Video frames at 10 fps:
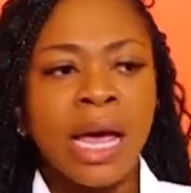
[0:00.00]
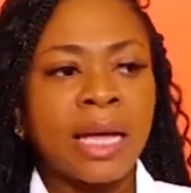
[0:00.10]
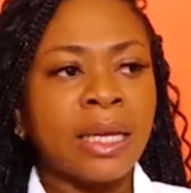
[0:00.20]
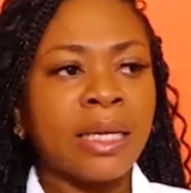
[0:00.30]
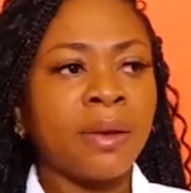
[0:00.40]

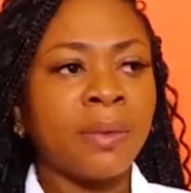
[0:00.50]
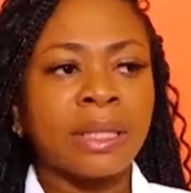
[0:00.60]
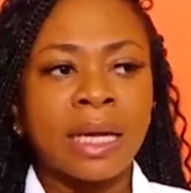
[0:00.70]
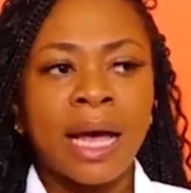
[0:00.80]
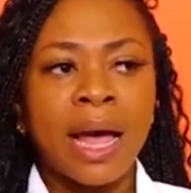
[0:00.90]
And then there
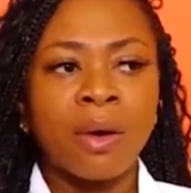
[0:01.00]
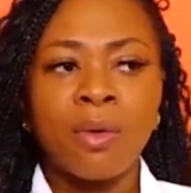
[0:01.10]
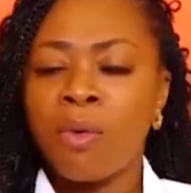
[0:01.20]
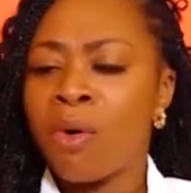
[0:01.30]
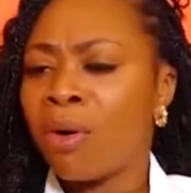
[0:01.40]
was a guy
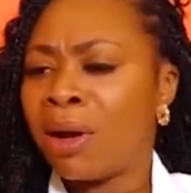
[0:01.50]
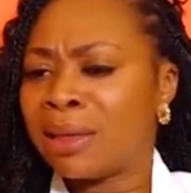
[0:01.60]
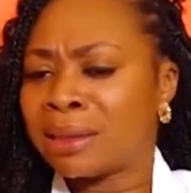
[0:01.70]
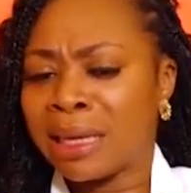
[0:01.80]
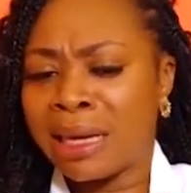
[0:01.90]
who wore
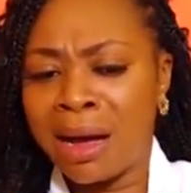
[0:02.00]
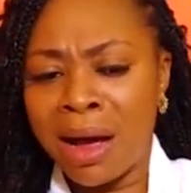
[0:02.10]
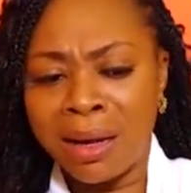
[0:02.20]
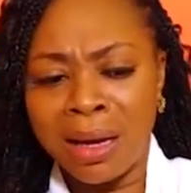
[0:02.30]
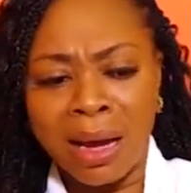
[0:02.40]
a
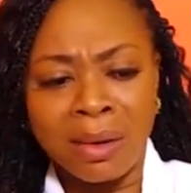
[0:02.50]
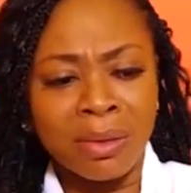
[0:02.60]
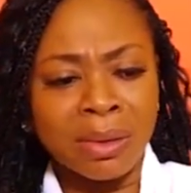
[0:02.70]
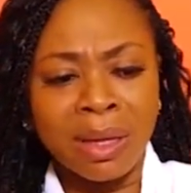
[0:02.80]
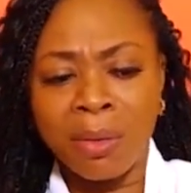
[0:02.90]

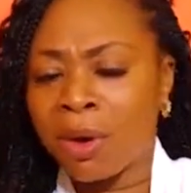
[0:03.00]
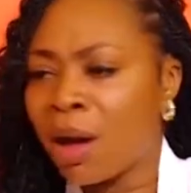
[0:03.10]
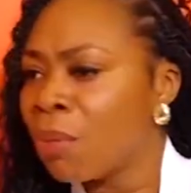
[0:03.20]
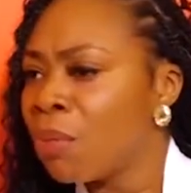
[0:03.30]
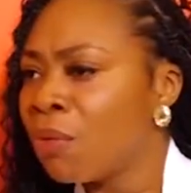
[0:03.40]
garland. He said, oh,
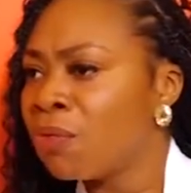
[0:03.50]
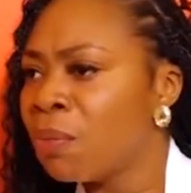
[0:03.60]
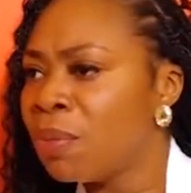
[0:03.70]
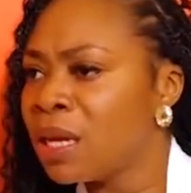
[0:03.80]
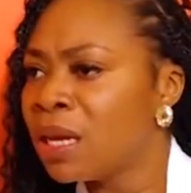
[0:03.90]
cabro
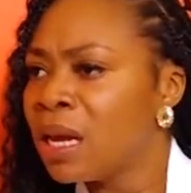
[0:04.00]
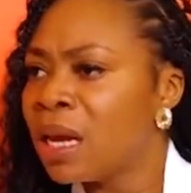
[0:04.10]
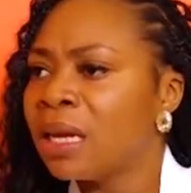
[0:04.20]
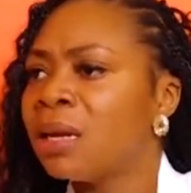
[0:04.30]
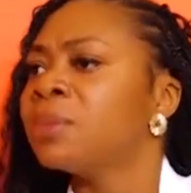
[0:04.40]
fubi.
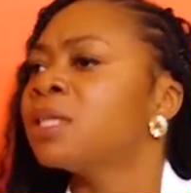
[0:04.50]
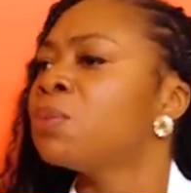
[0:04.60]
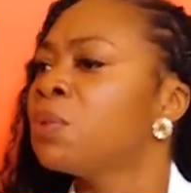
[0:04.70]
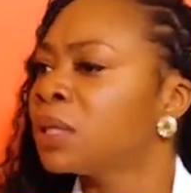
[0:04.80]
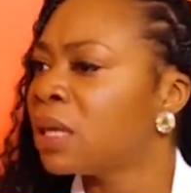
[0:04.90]
Now, I
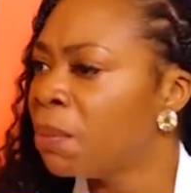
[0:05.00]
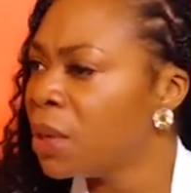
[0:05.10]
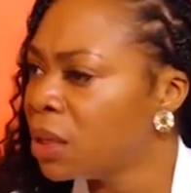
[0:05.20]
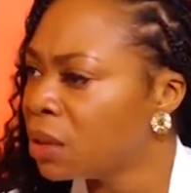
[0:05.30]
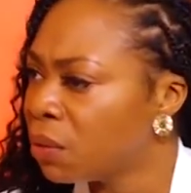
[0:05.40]
said, what's the
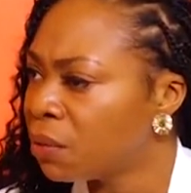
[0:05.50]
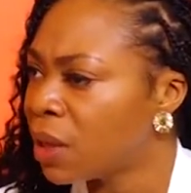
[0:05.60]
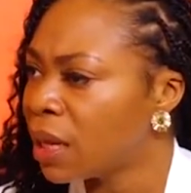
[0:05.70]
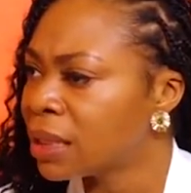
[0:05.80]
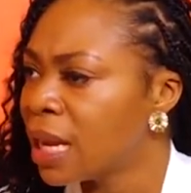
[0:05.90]
meaning of
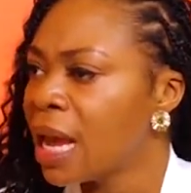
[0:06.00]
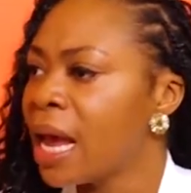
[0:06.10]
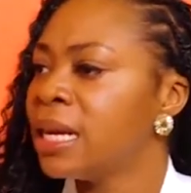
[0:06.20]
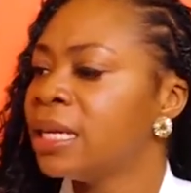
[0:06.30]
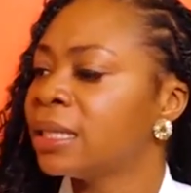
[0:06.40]
that?
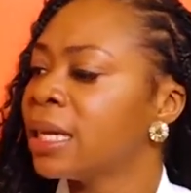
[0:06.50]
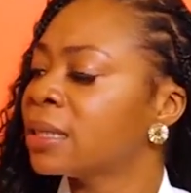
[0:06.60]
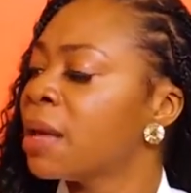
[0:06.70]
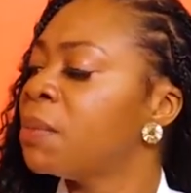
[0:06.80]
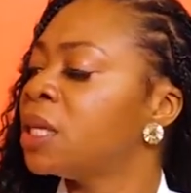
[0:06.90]
And he
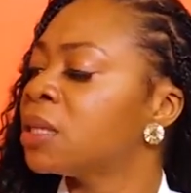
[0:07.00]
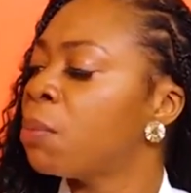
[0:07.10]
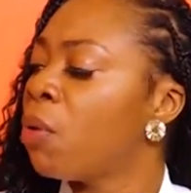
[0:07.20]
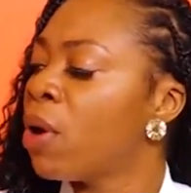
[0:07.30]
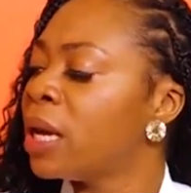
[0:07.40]
says, that means a
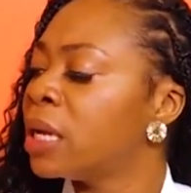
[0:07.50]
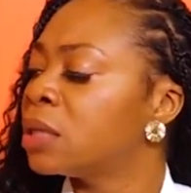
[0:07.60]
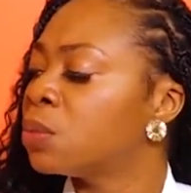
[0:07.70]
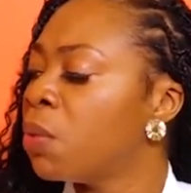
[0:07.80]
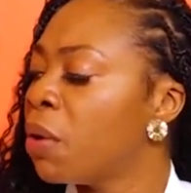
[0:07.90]
boy
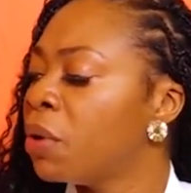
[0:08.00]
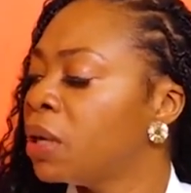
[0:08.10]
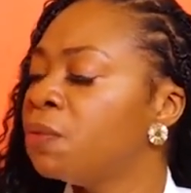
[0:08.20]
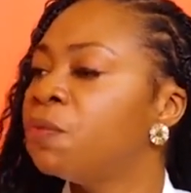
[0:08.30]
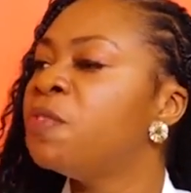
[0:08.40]
is
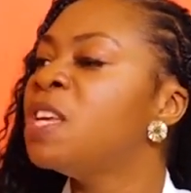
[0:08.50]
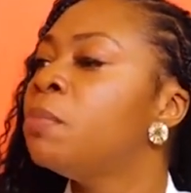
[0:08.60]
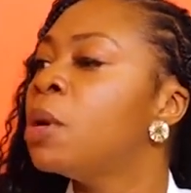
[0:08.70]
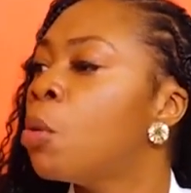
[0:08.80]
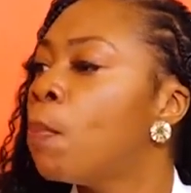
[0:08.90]
wearing
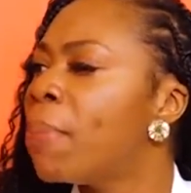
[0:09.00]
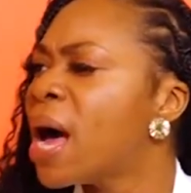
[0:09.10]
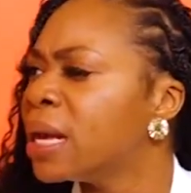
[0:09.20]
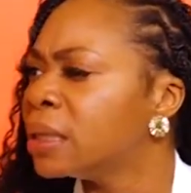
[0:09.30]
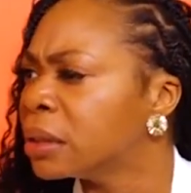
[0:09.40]
female
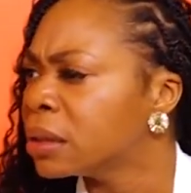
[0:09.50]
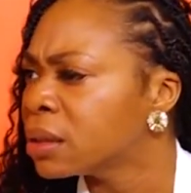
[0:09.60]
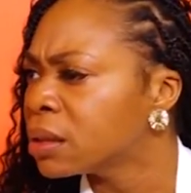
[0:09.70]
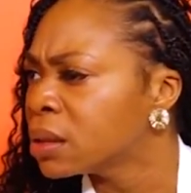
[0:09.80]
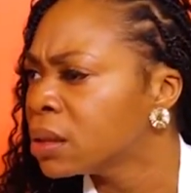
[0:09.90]

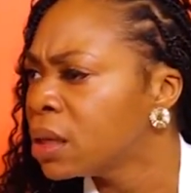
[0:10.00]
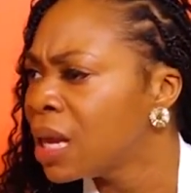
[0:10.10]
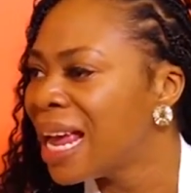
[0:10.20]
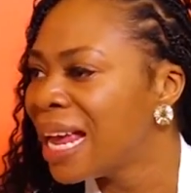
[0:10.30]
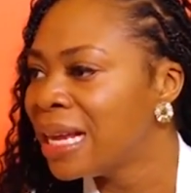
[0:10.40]
pants
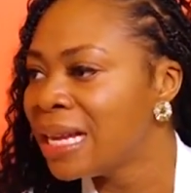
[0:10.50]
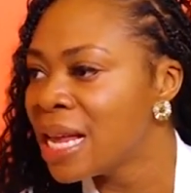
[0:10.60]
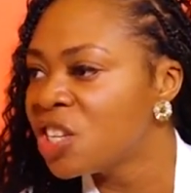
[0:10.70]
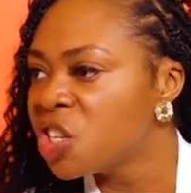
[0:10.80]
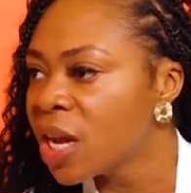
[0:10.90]
in
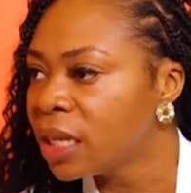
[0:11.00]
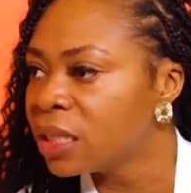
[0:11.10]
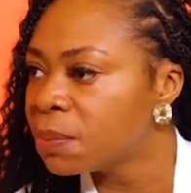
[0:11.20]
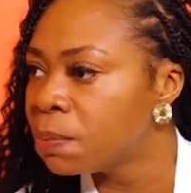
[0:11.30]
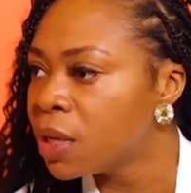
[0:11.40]
a
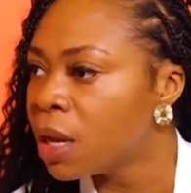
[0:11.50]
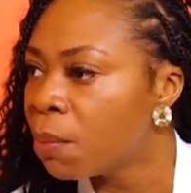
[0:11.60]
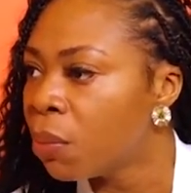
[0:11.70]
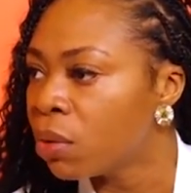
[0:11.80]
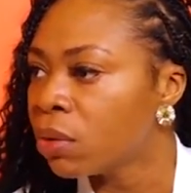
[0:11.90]
Shakespeare
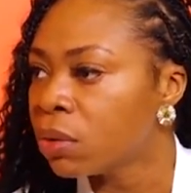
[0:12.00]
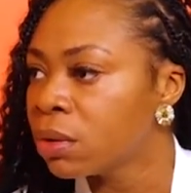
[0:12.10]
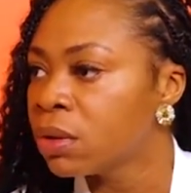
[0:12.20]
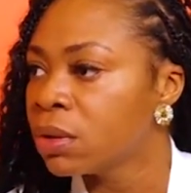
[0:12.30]
book.